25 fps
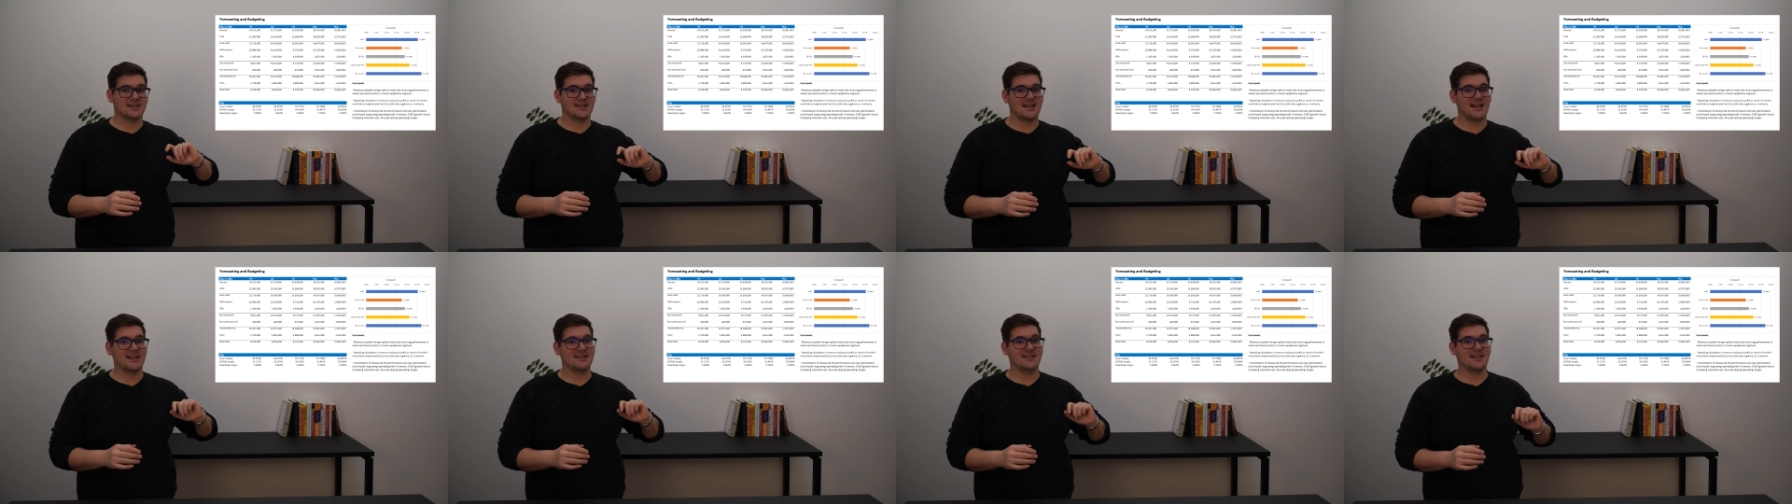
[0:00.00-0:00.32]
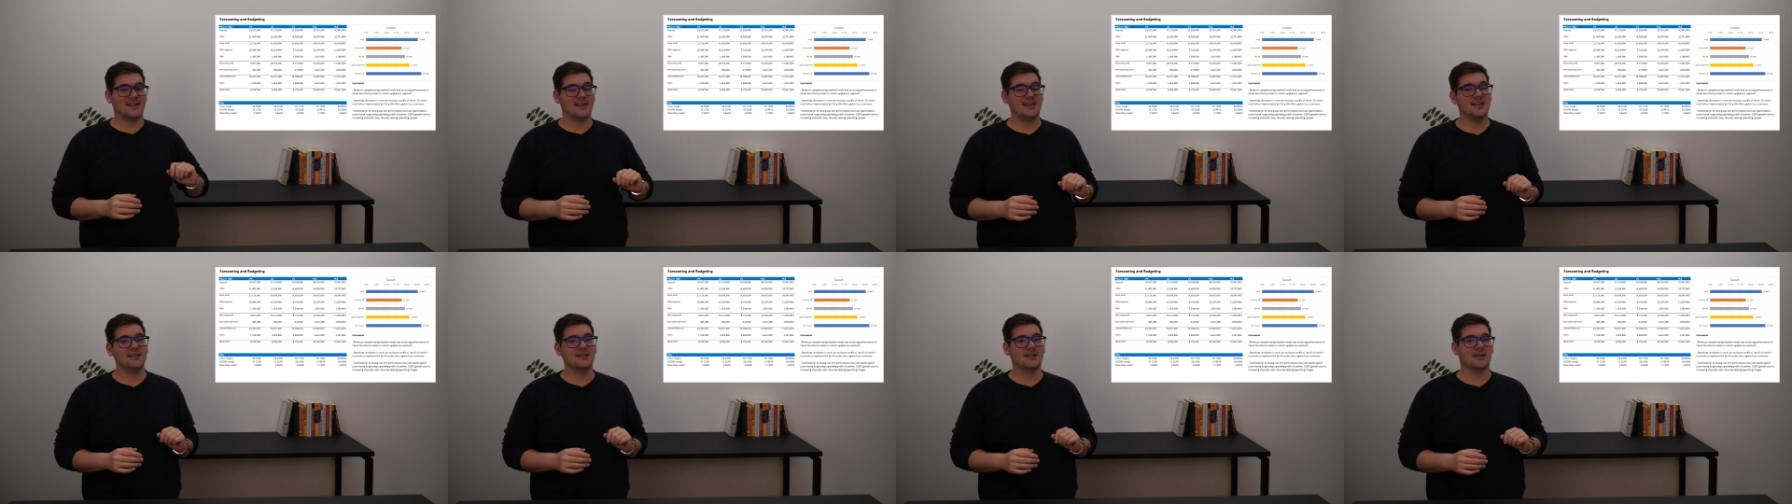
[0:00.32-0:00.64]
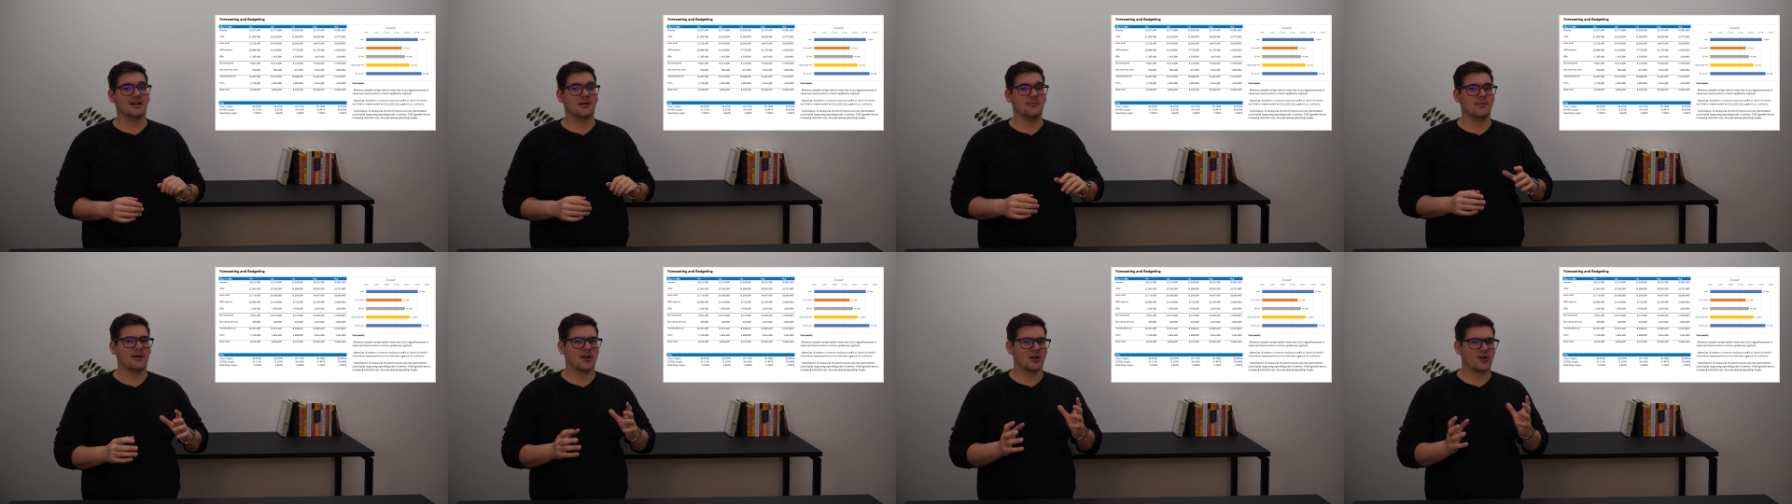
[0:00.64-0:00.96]
and net
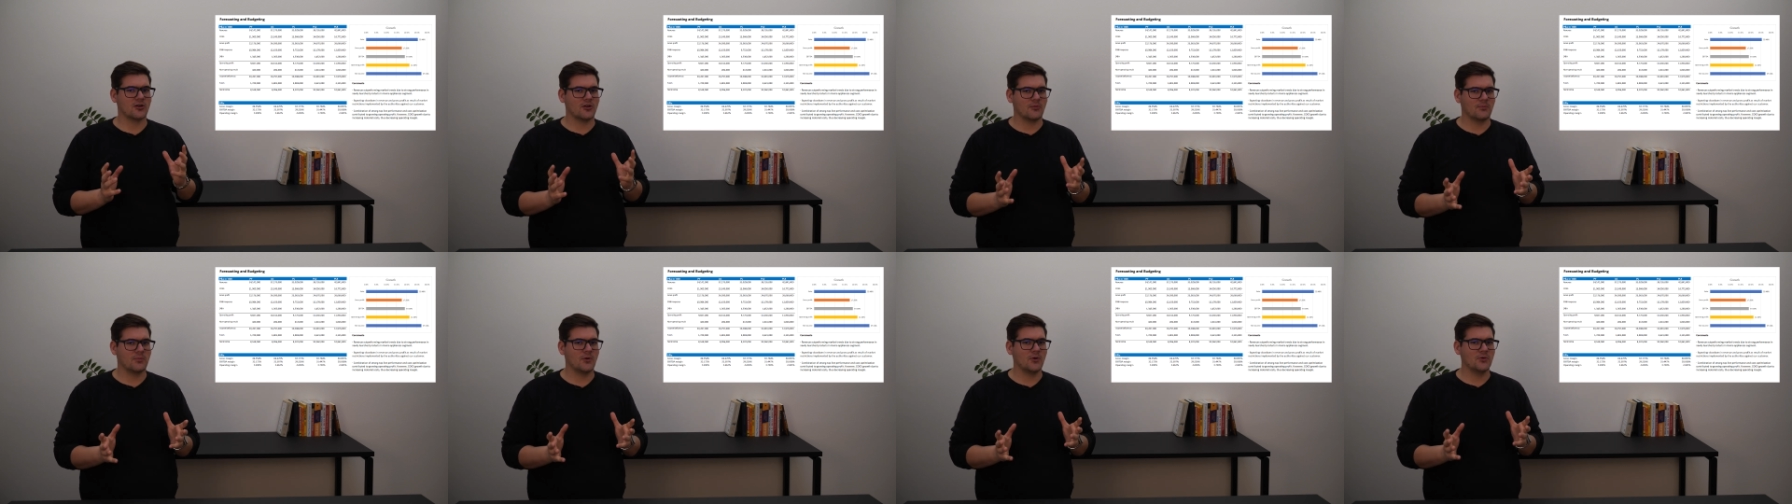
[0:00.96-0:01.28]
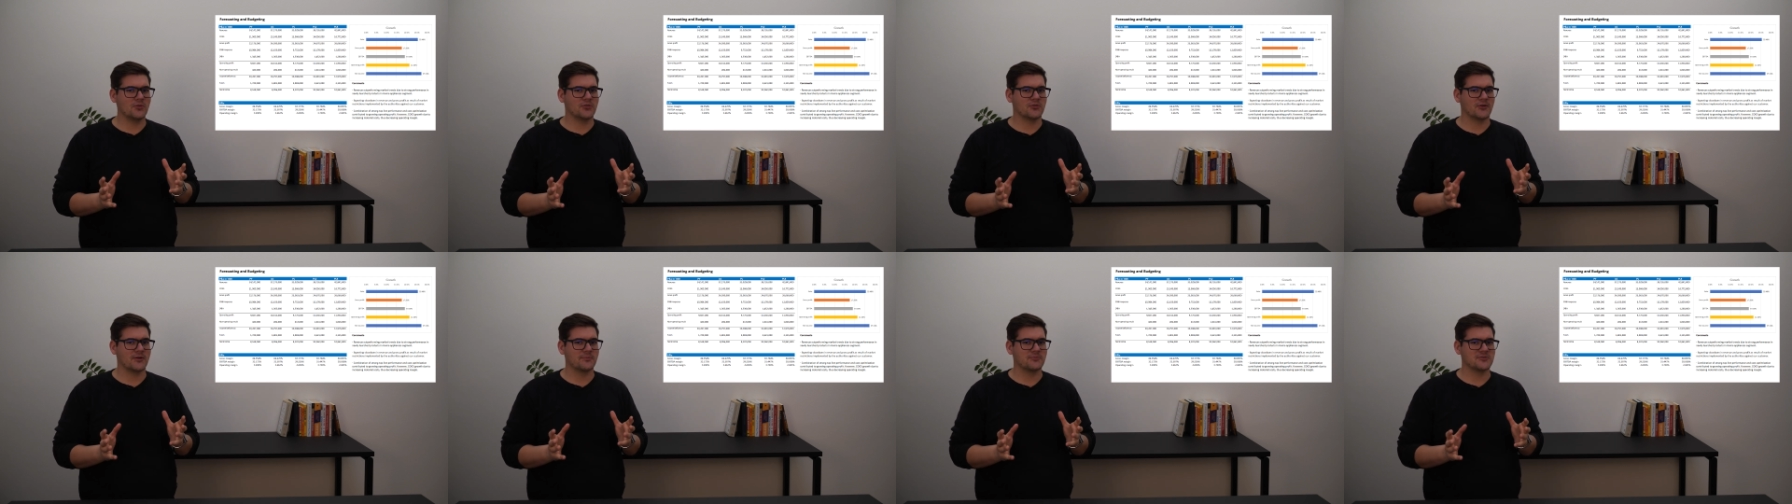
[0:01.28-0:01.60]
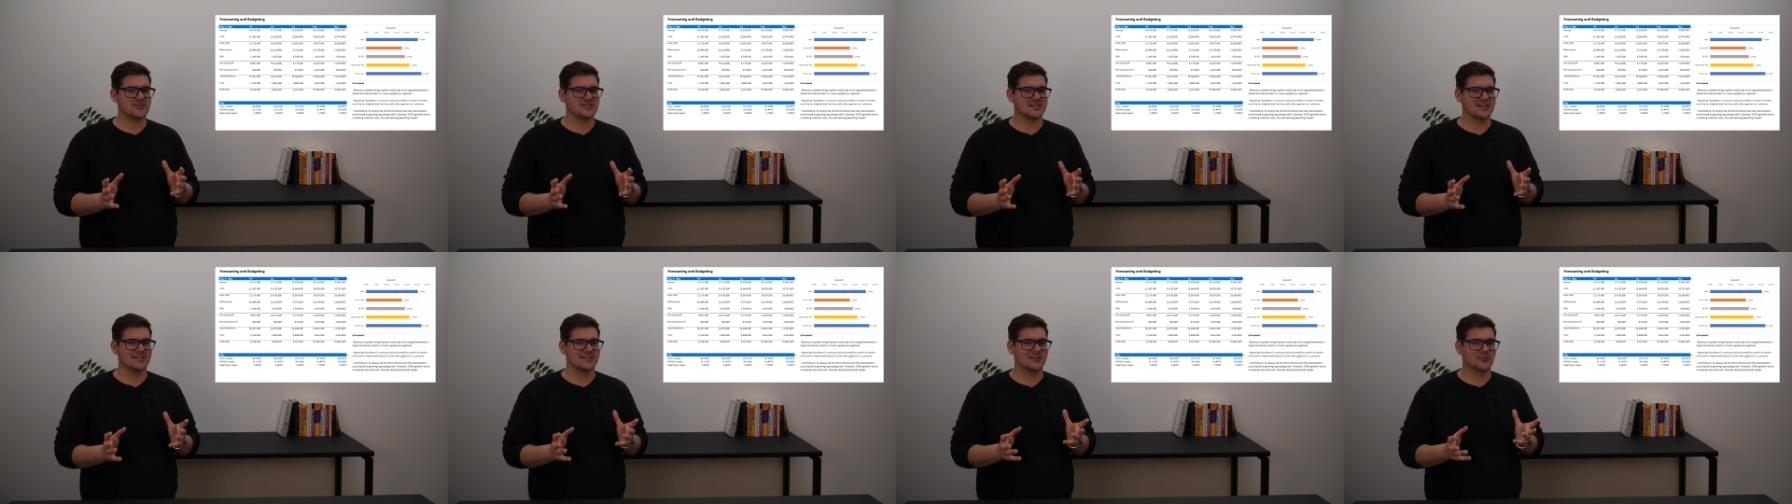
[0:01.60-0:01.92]
income are both
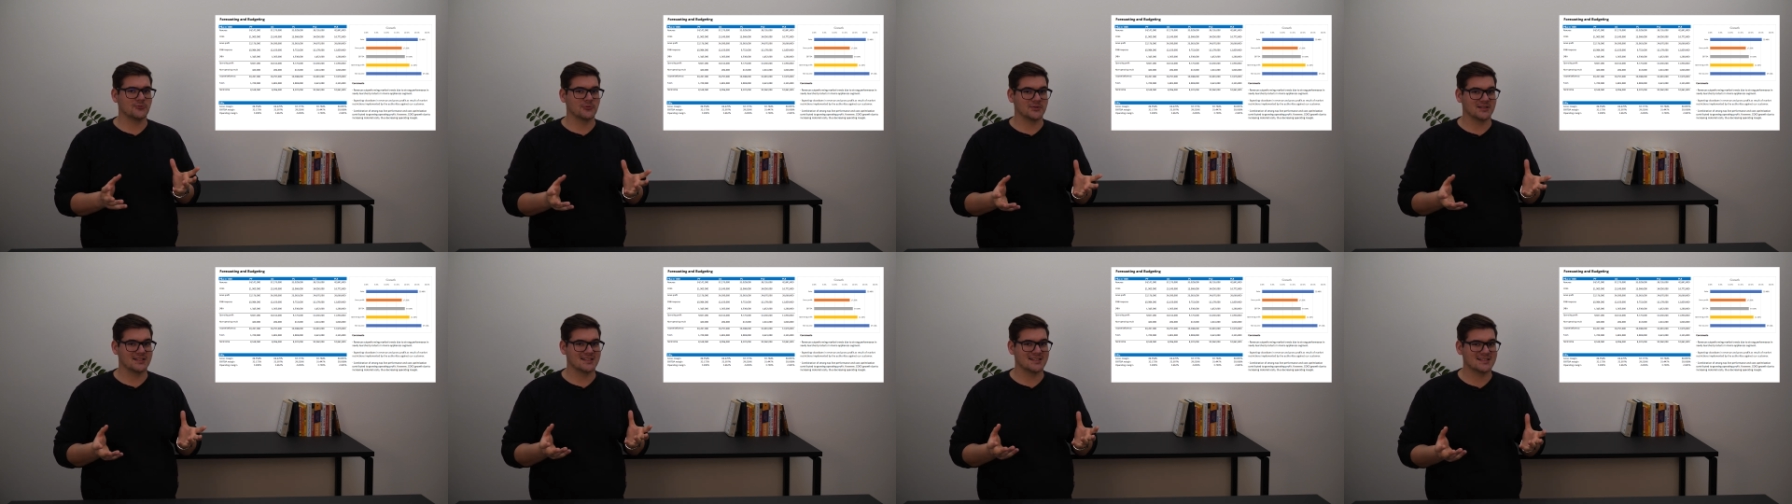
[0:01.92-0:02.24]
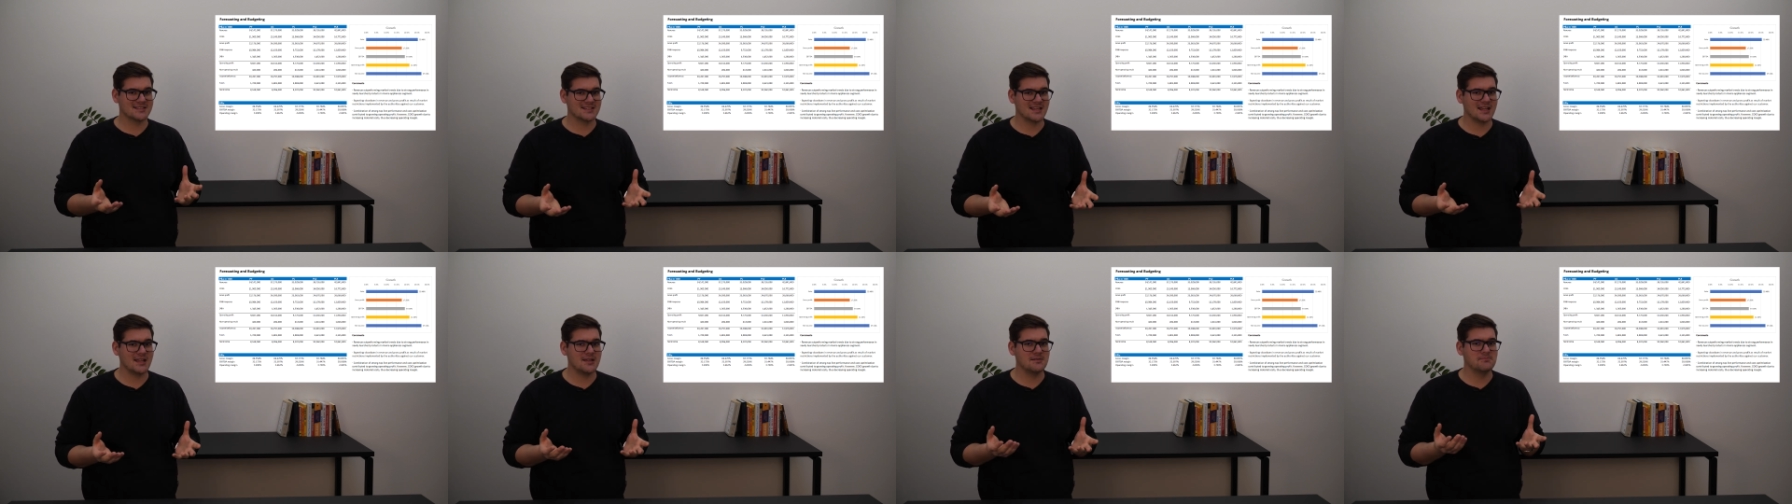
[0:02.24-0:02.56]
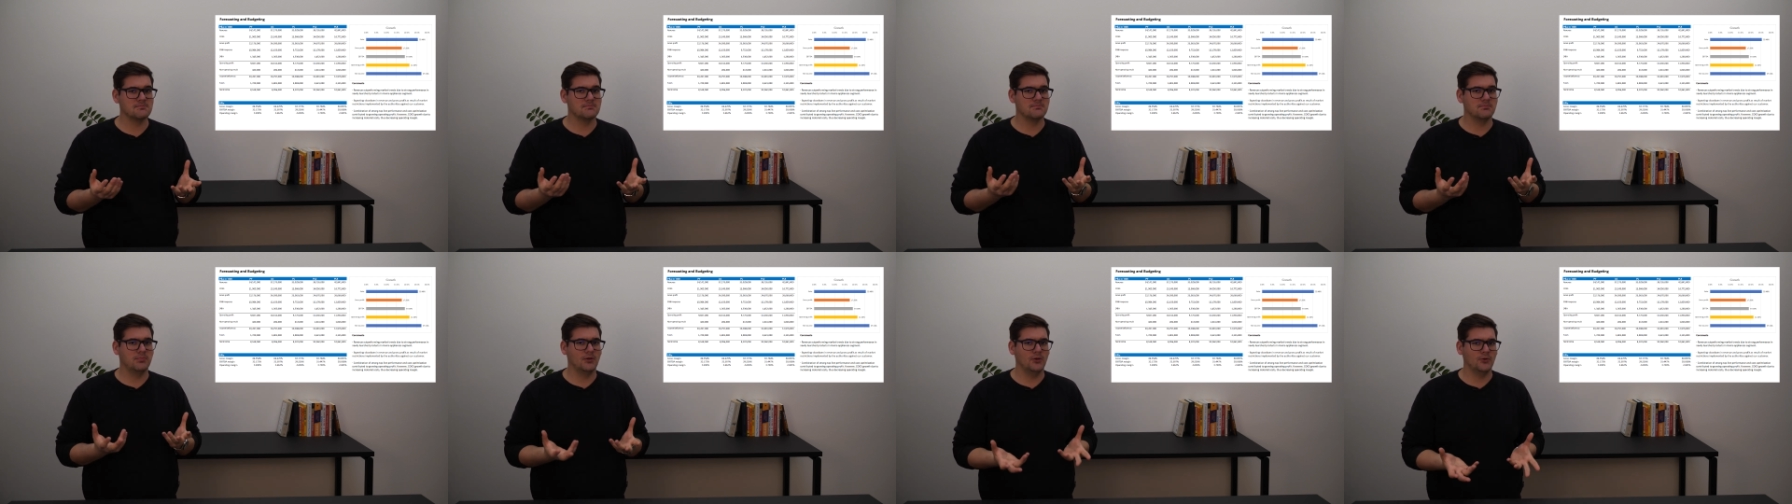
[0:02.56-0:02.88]
represented with the
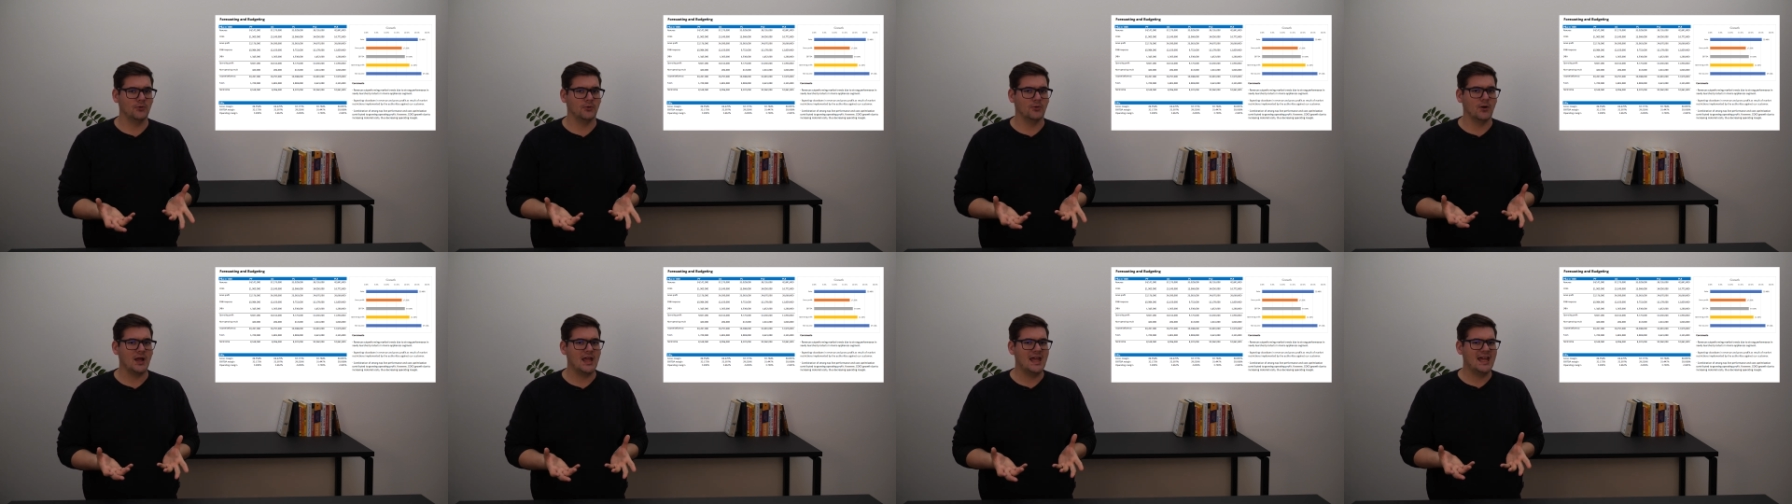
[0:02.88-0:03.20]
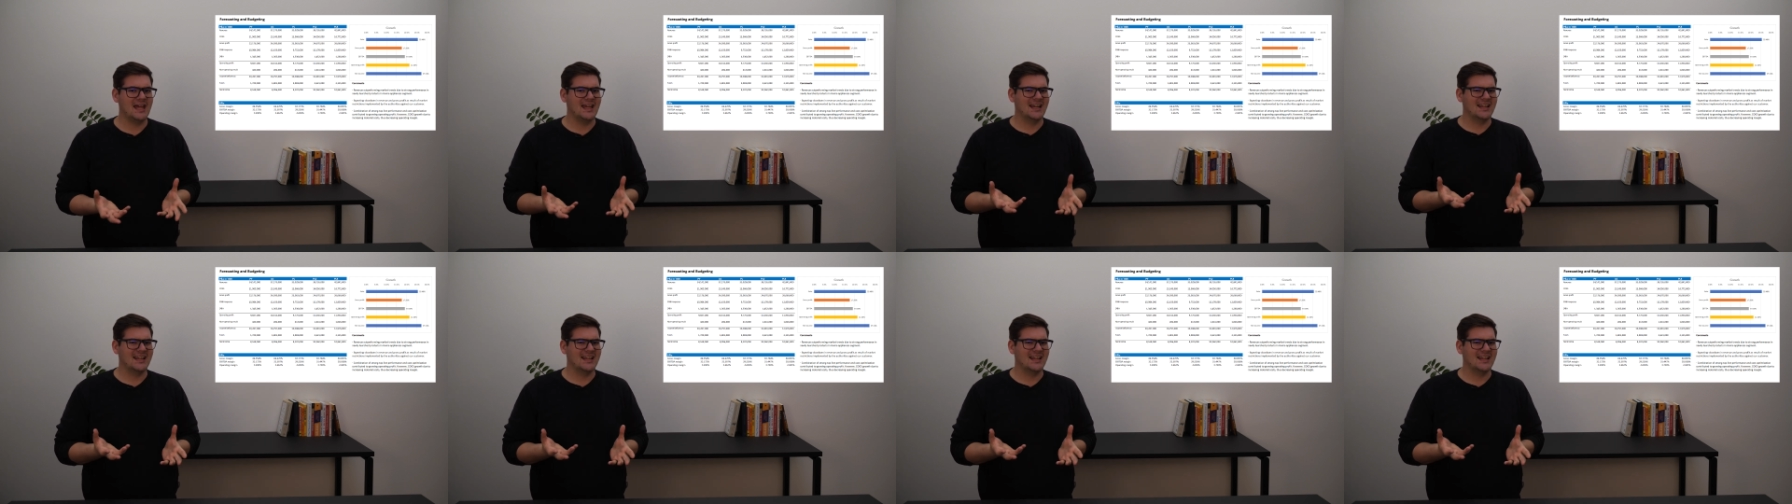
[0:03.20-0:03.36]
same blue